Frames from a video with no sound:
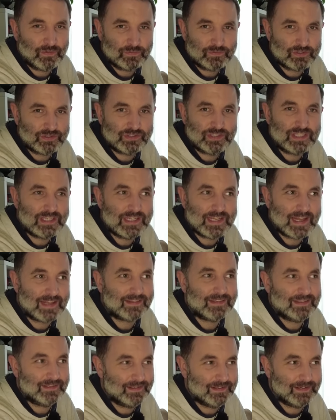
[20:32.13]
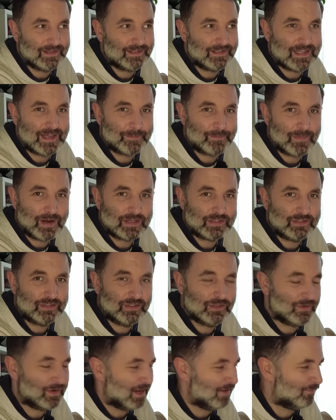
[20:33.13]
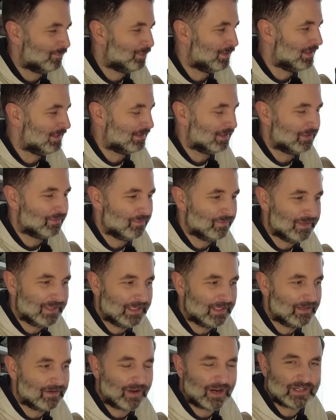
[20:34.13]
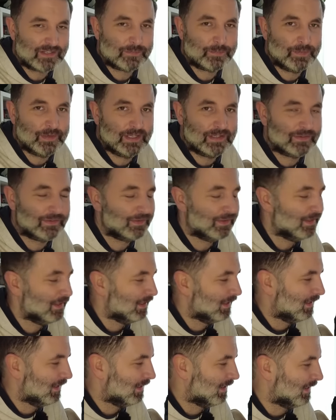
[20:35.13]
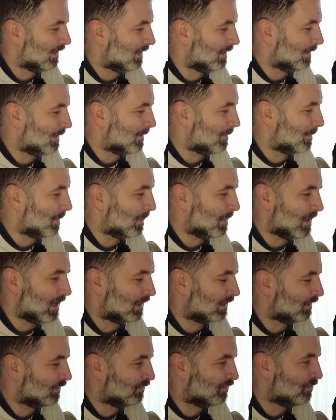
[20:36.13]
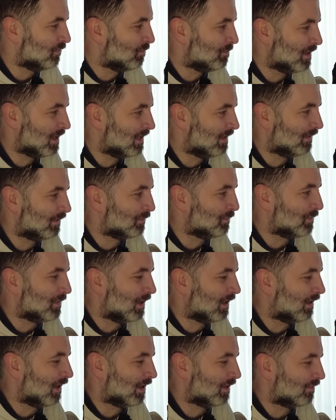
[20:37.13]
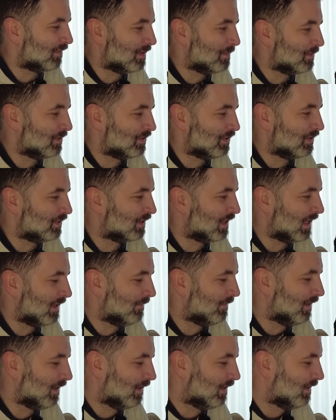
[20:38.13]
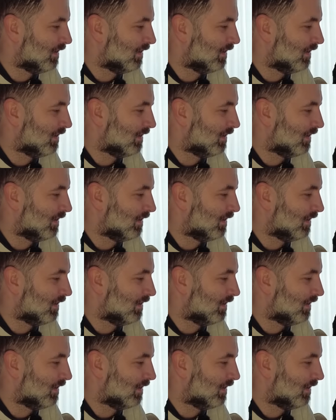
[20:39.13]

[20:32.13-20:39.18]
see that that much. You know, I've printed really large prints. I can zoom into a lot of images and